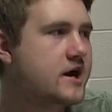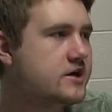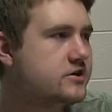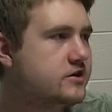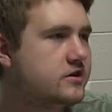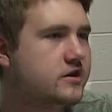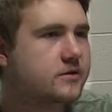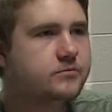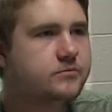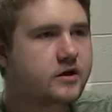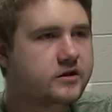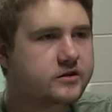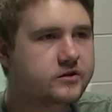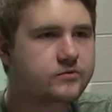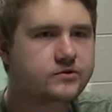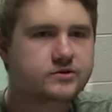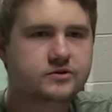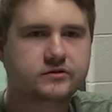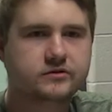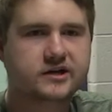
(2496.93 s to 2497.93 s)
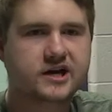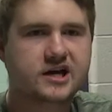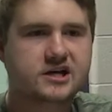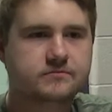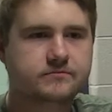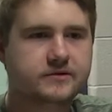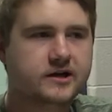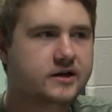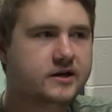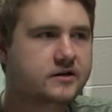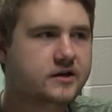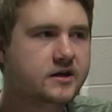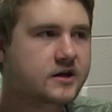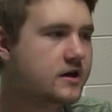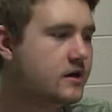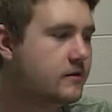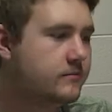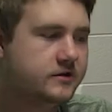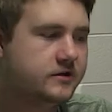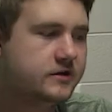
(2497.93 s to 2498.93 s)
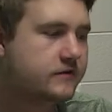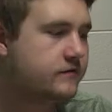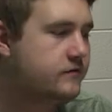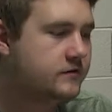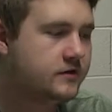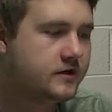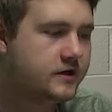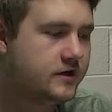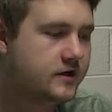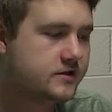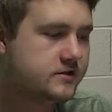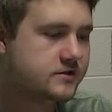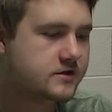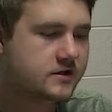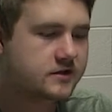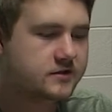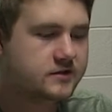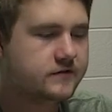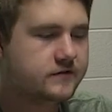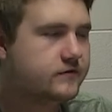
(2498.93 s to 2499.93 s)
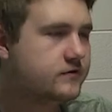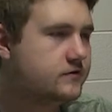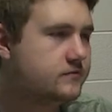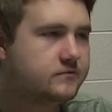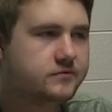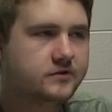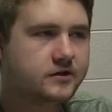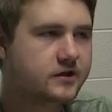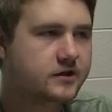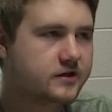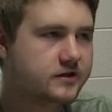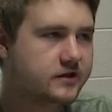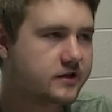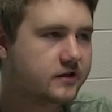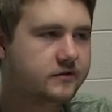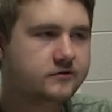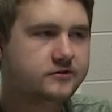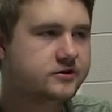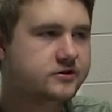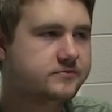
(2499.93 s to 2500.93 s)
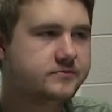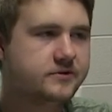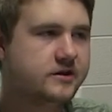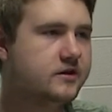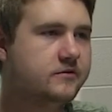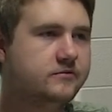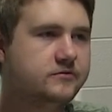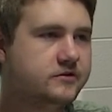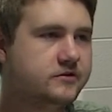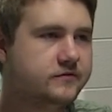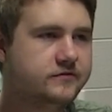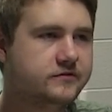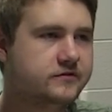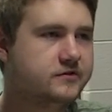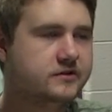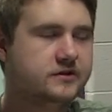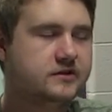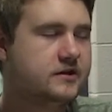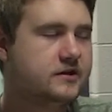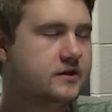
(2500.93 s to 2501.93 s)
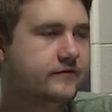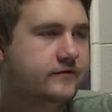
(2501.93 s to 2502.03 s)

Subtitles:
magically brought the original cast back, it'd be different lines, different plot. Like it would just be different.